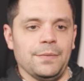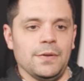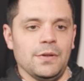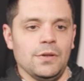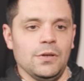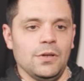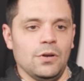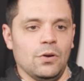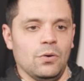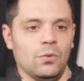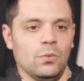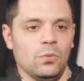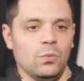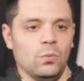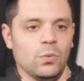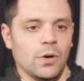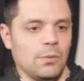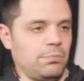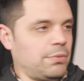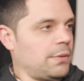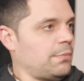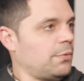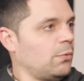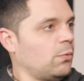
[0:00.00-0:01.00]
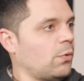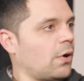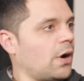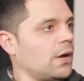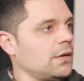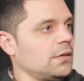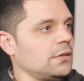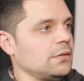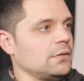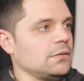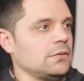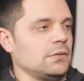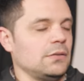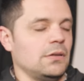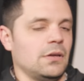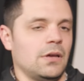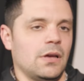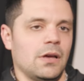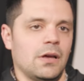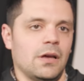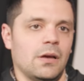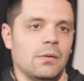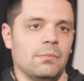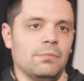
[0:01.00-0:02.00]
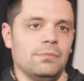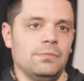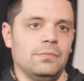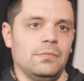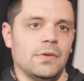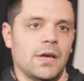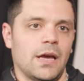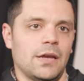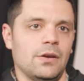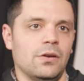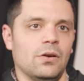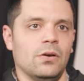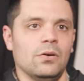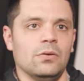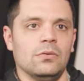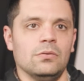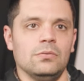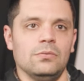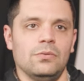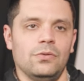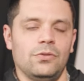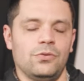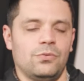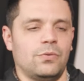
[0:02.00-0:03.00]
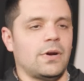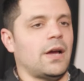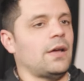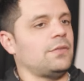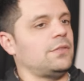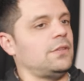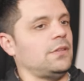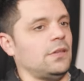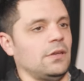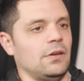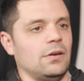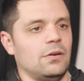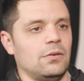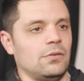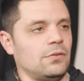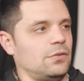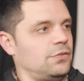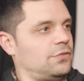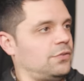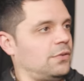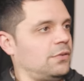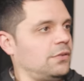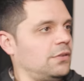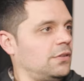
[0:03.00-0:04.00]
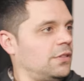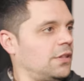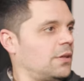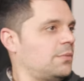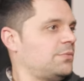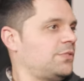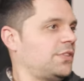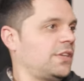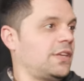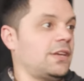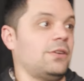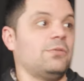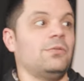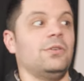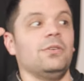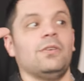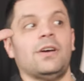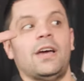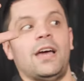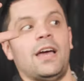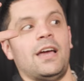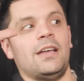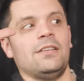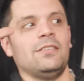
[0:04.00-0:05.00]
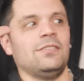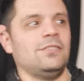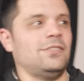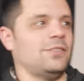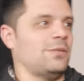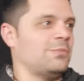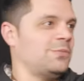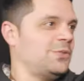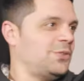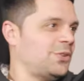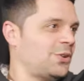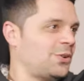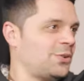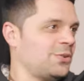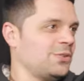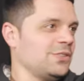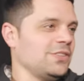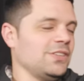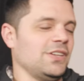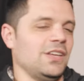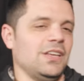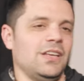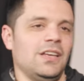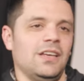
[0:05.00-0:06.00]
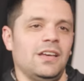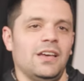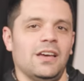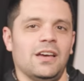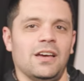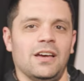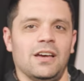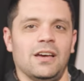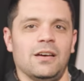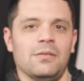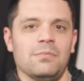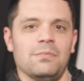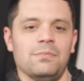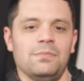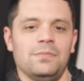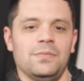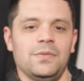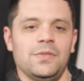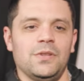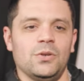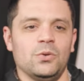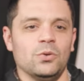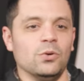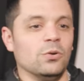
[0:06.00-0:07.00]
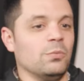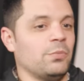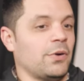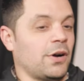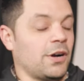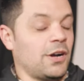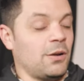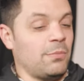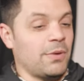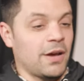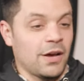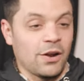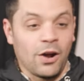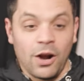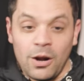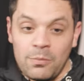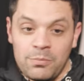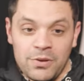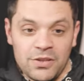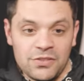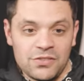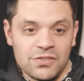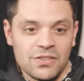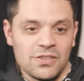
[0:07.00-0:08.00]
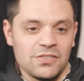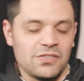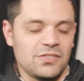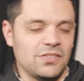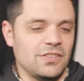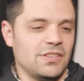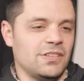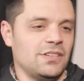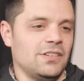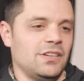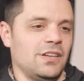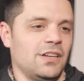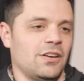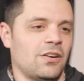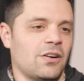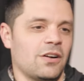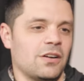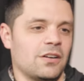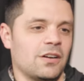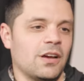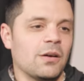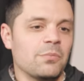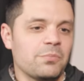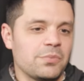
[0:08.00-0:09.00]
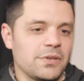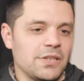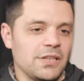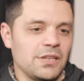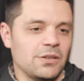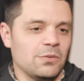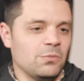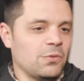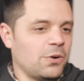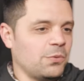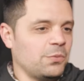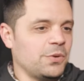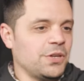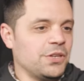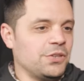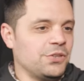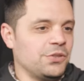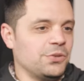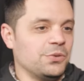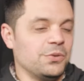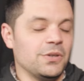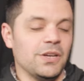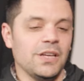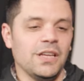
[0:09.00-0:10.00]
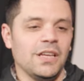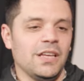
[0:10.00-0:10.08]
you know, what people want um, I know throughout the year there's certain clubs that get real hot, some yeah. don't. Um, the cool part about our business and, and our company and what we do,